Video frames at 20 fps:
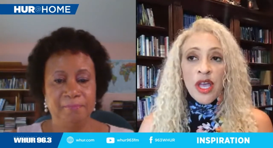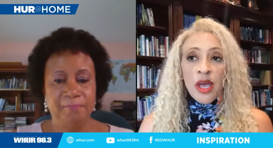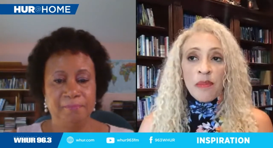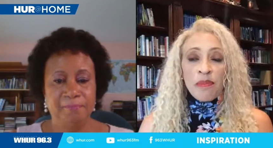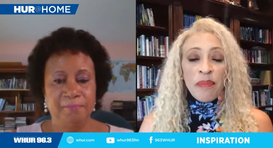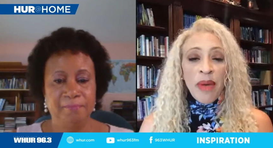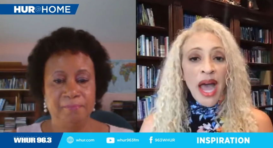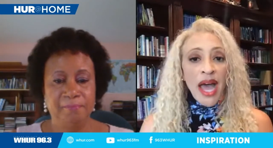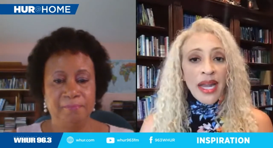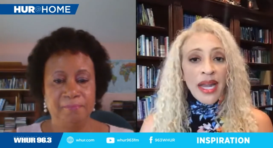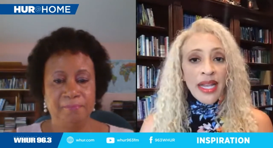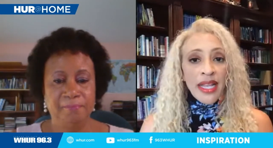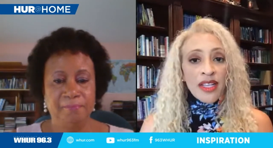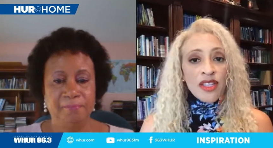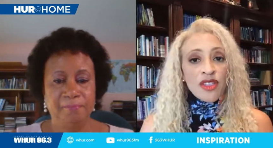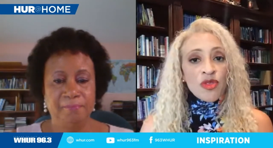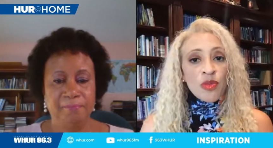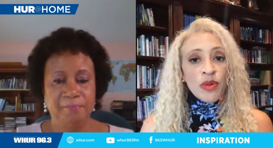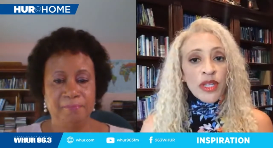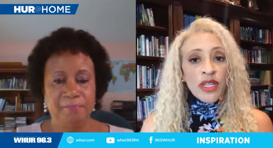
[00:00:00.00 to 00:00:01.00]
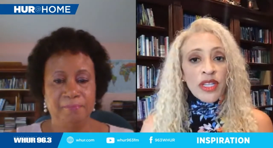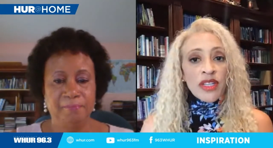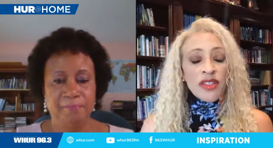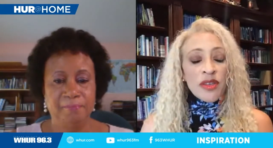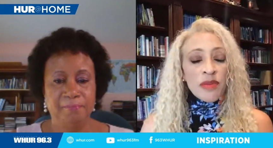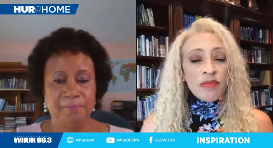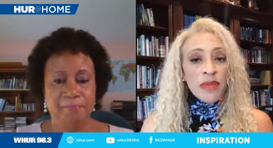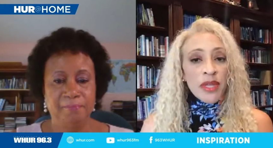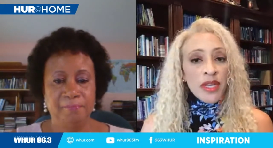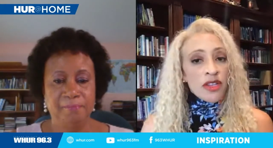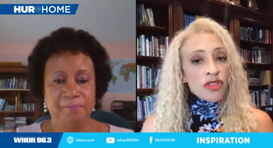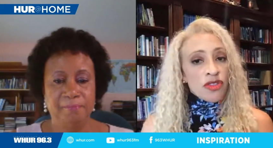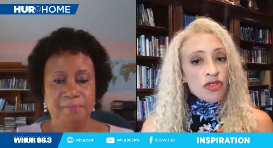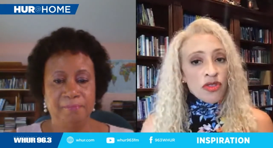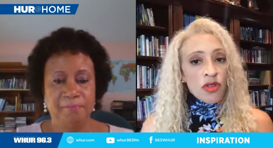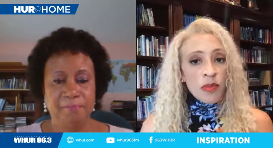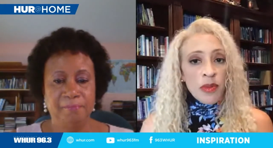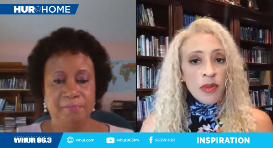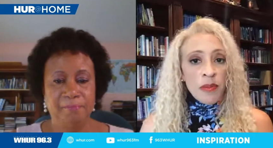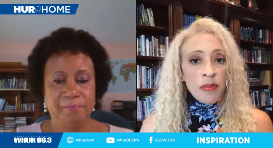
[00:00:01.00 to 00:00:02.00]
Speaker 1: body is really to minister to
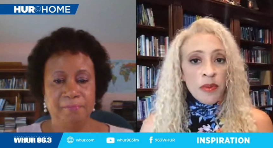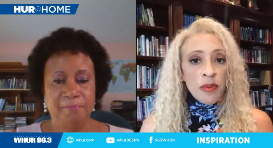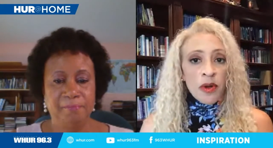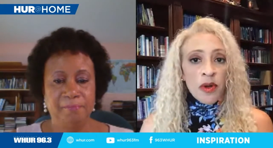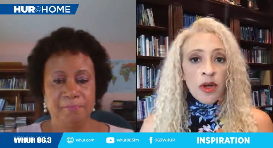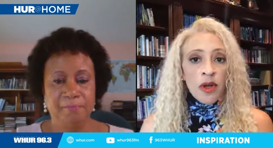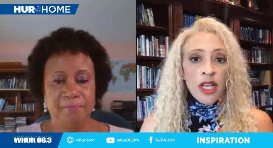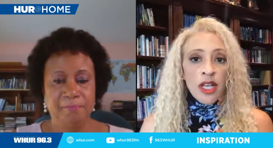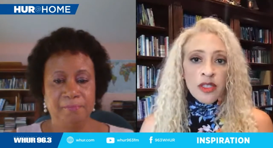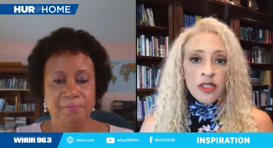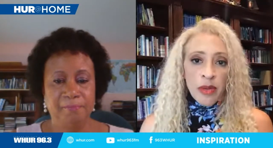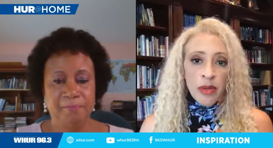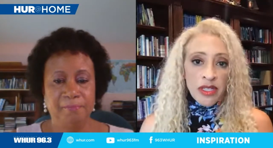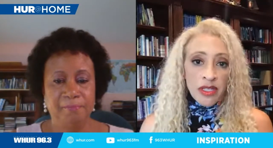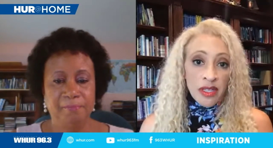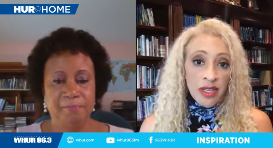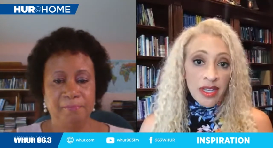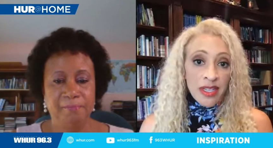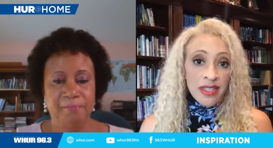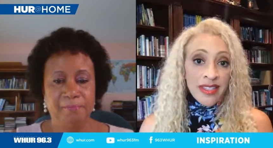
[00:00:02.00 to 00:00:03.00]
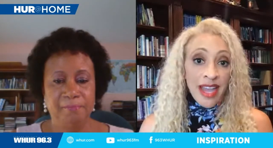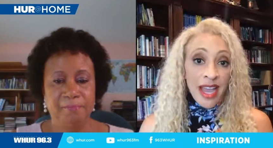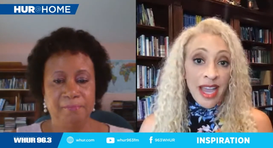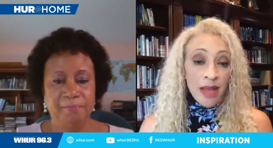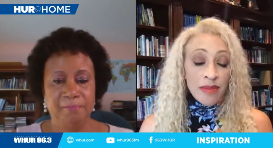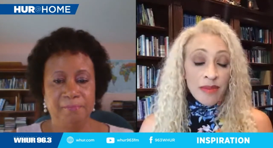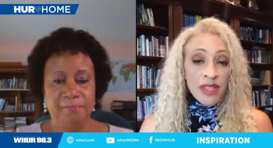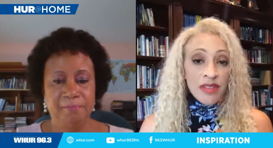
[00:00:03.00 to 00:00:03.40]
people especially in times